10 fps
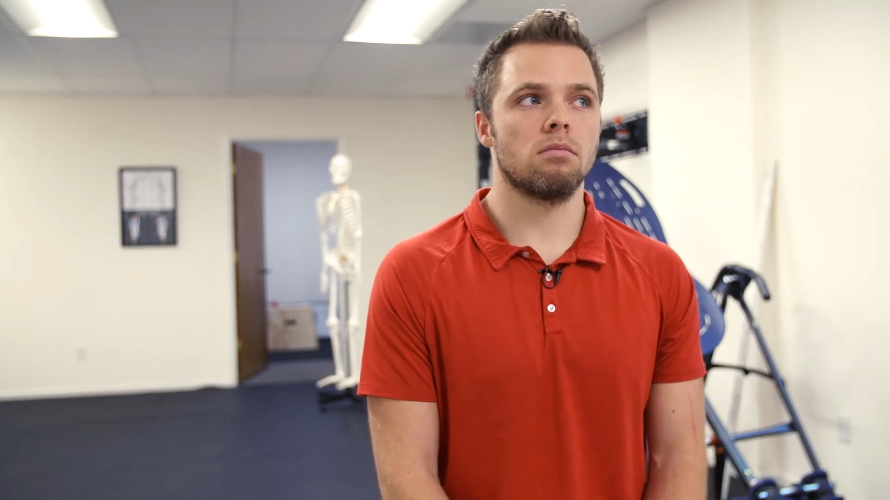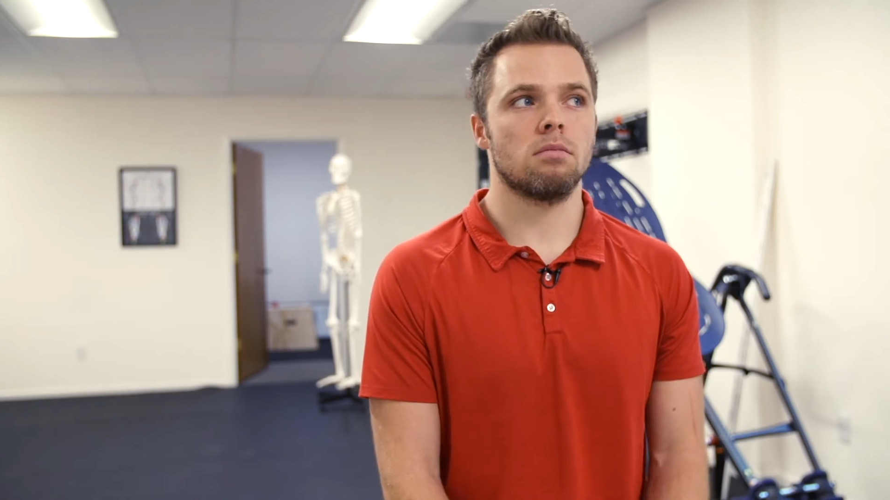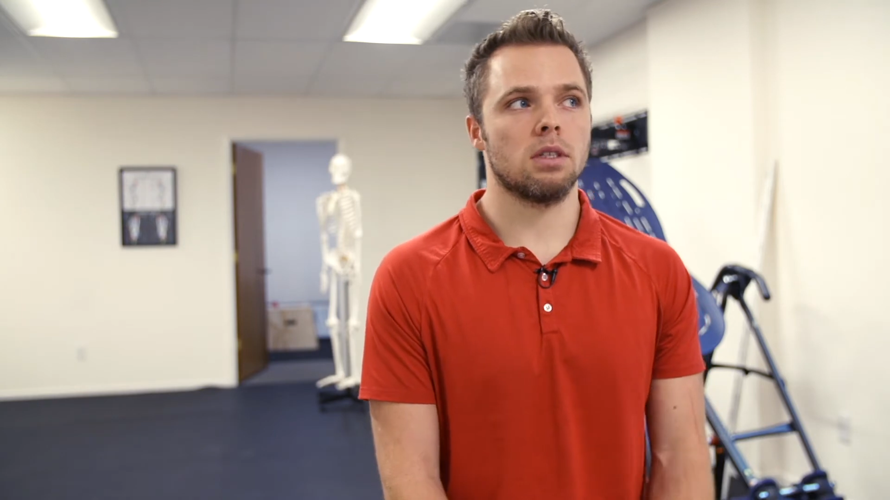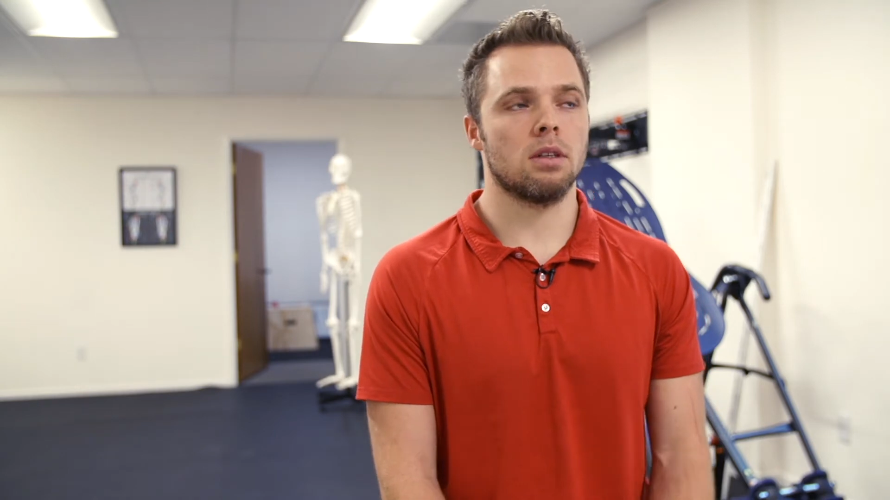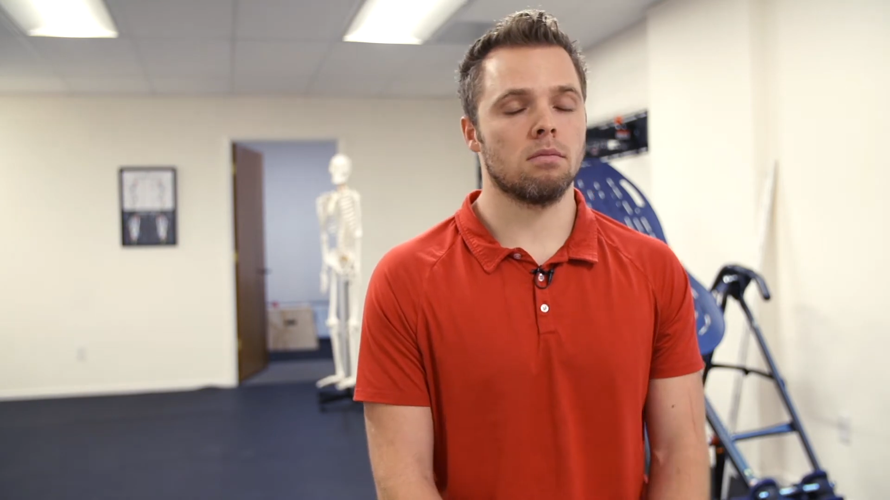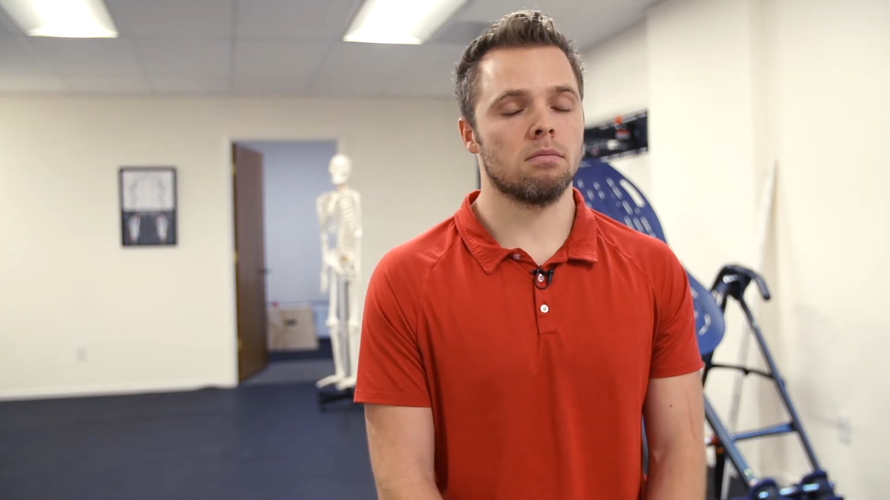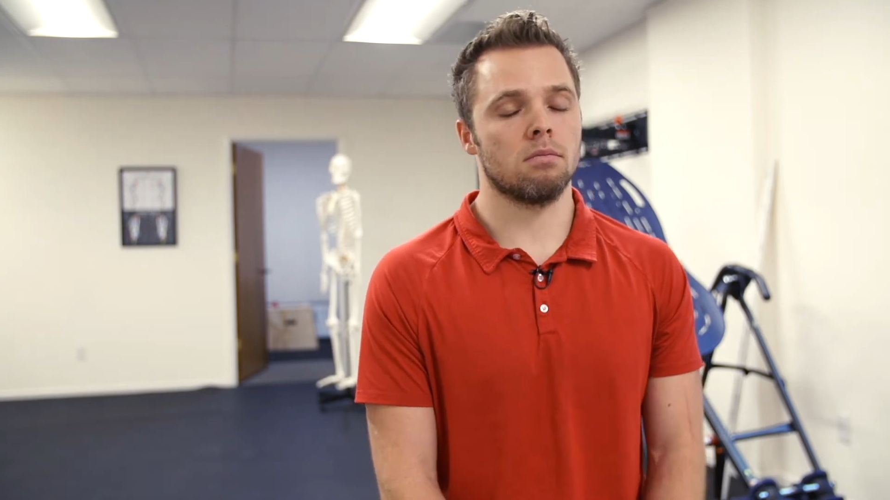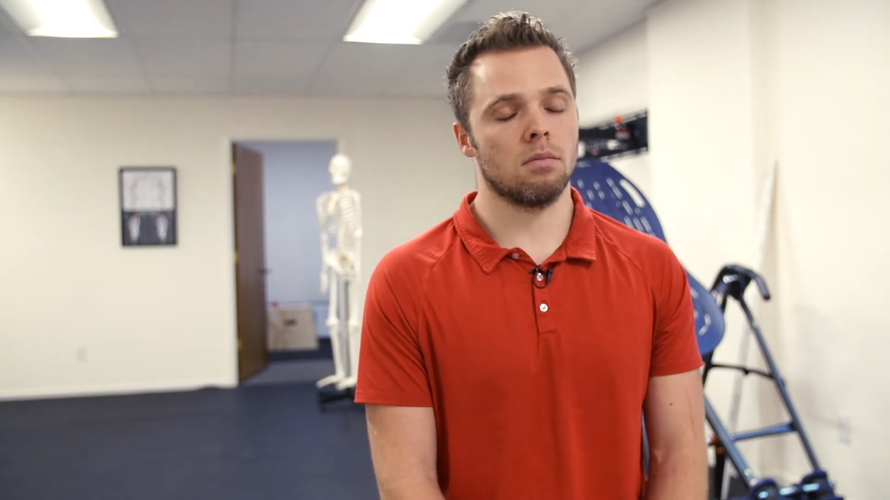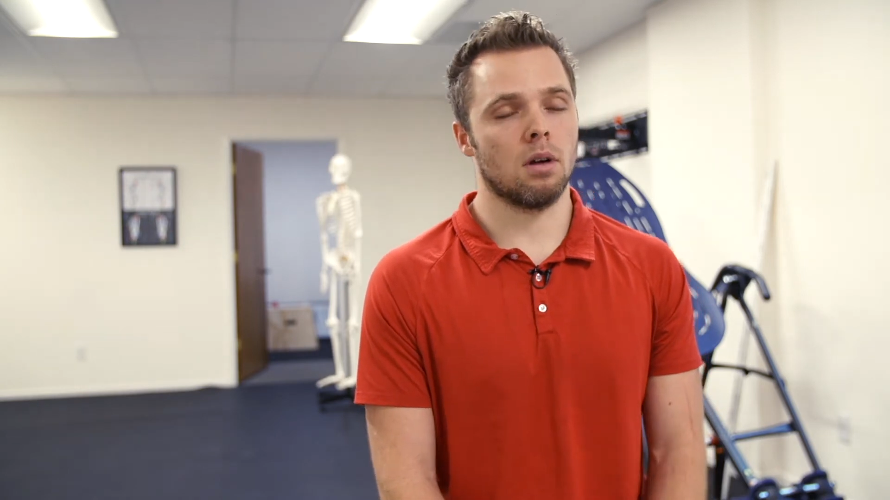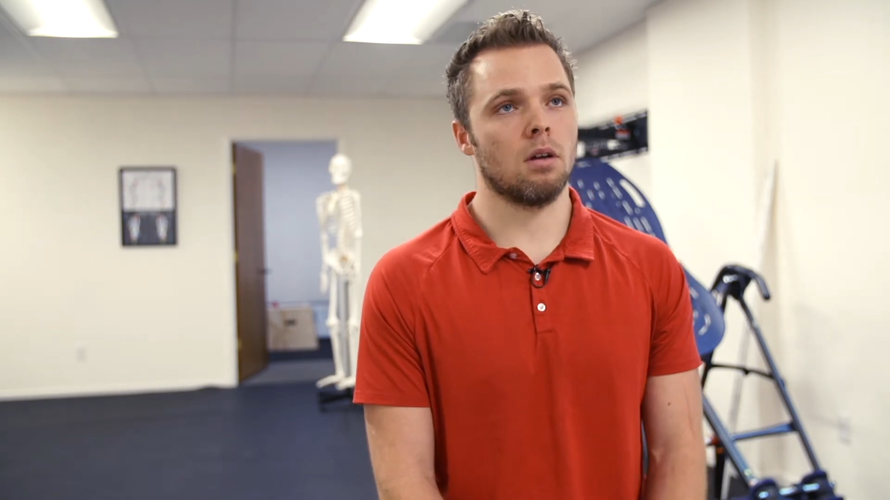
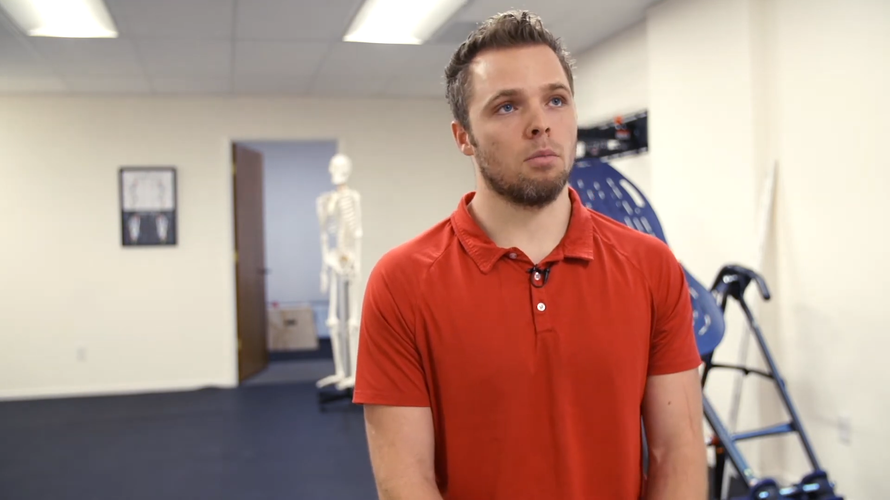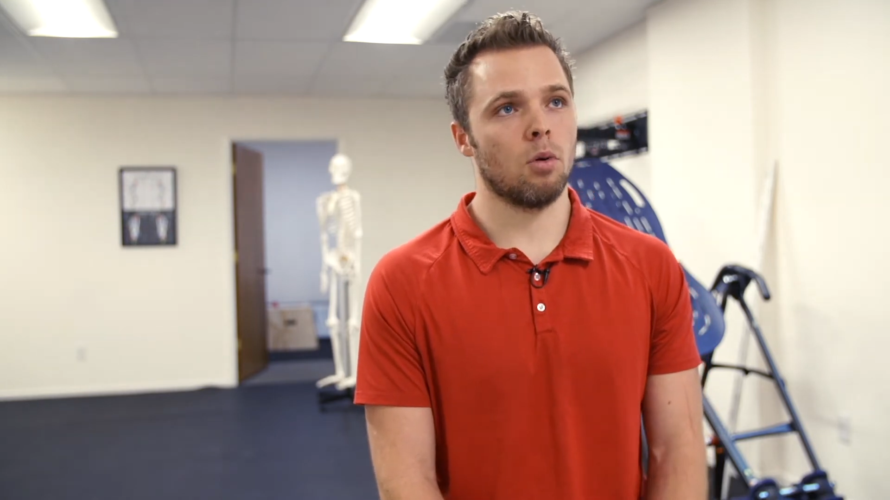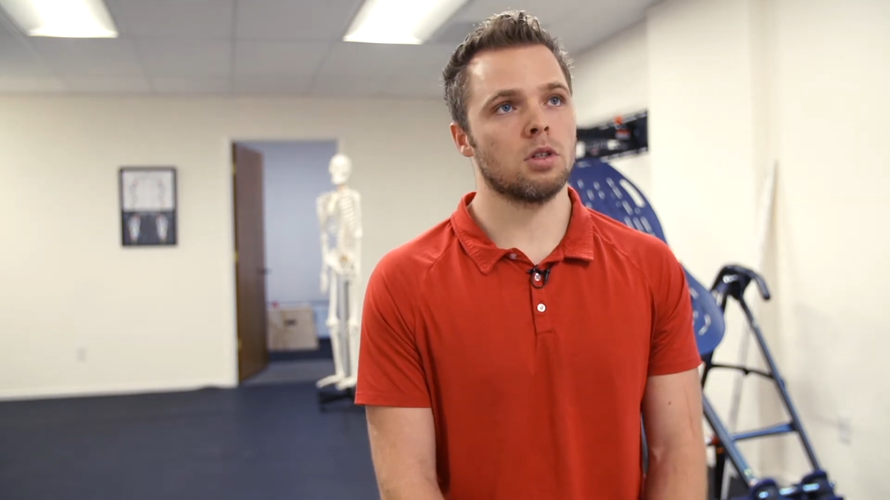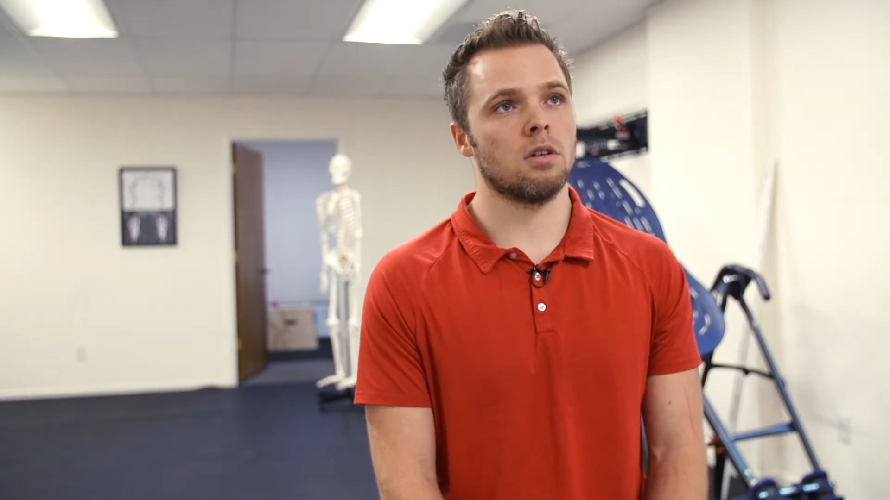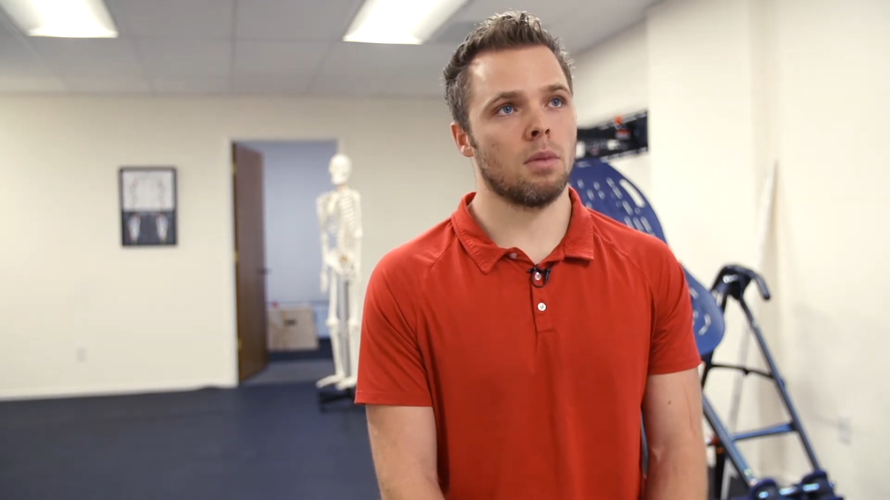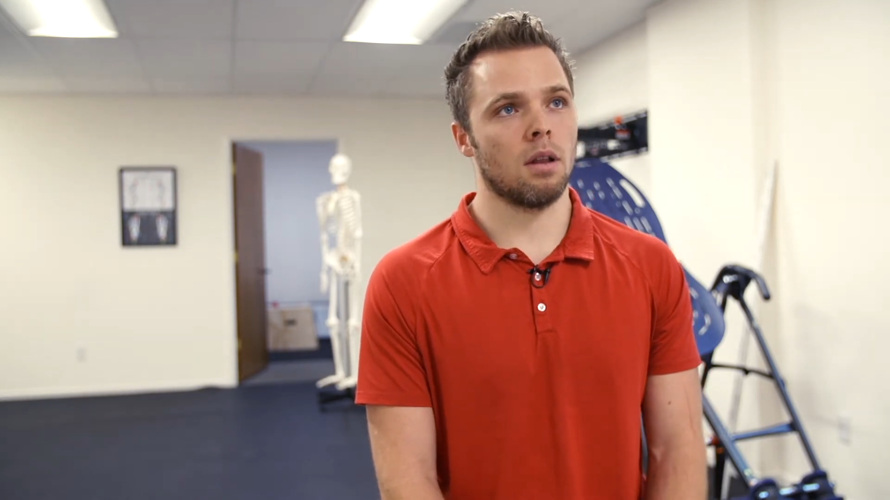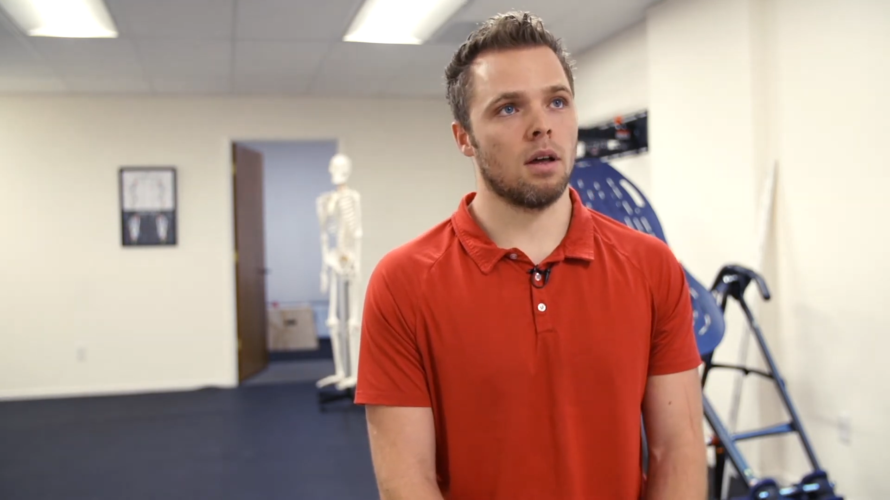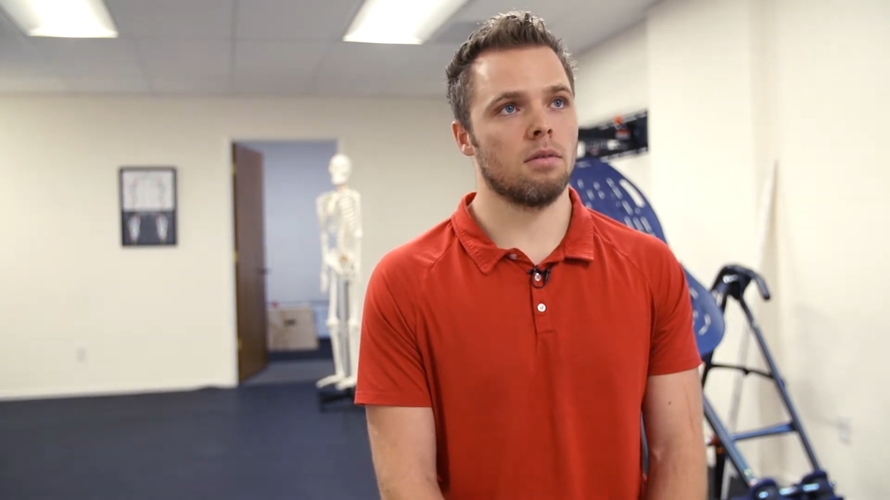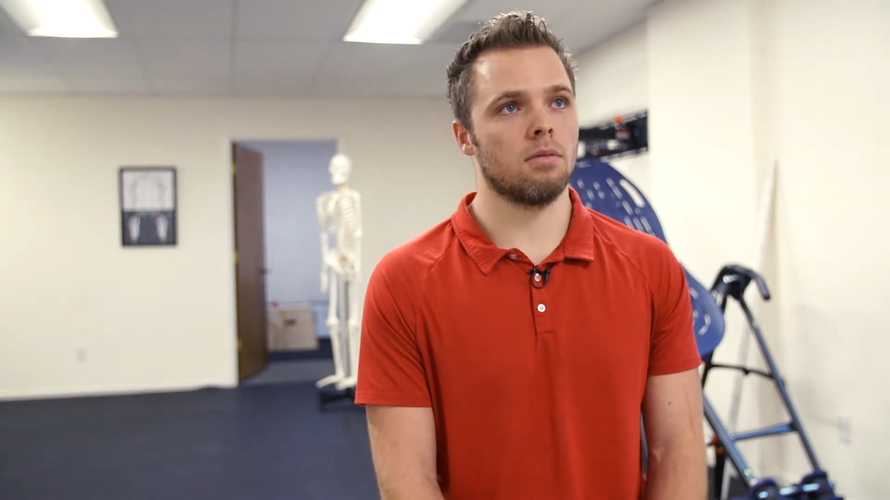a good portion of my life,